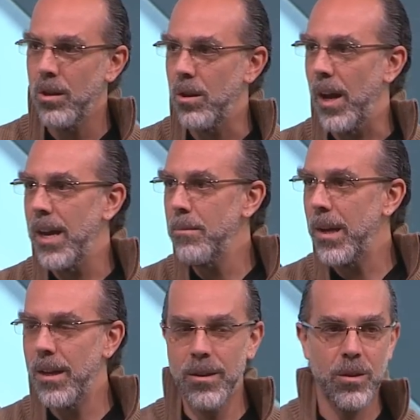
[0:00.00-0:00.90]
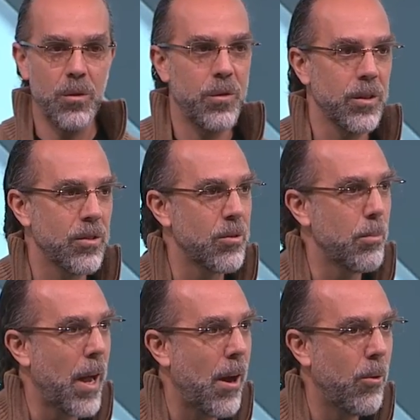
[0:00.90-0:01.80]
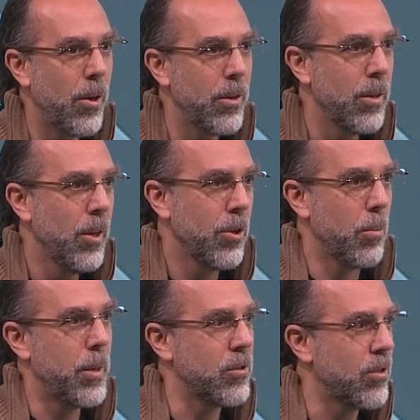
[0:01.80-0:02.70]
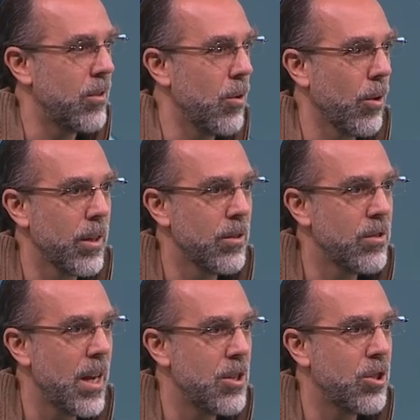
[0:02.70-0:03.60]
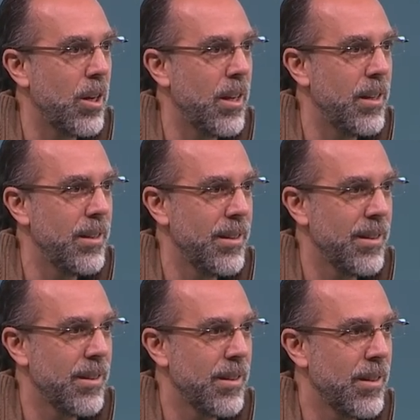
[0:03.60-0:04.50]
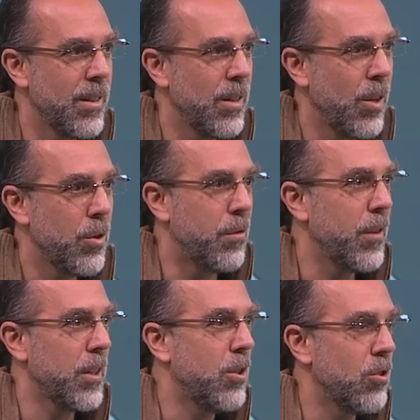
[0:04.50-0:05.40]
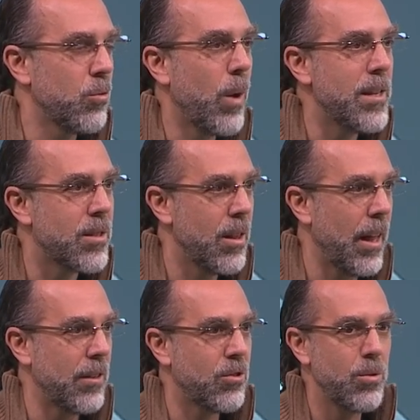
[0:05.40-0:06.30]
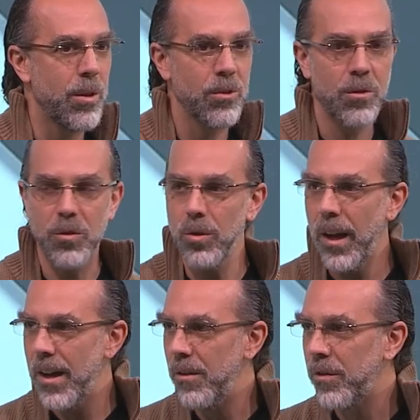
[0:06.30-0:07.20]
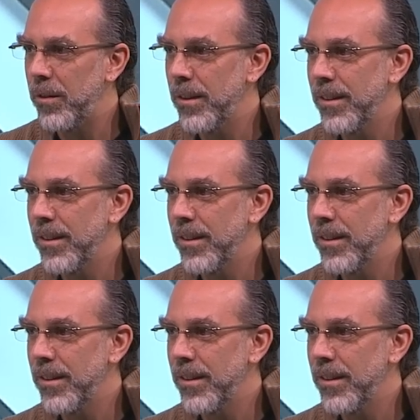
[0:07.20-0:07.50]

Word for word: You hate me, you feel disempowered, you're pissed at the organization, you feel like you just wasted the last two years of your life.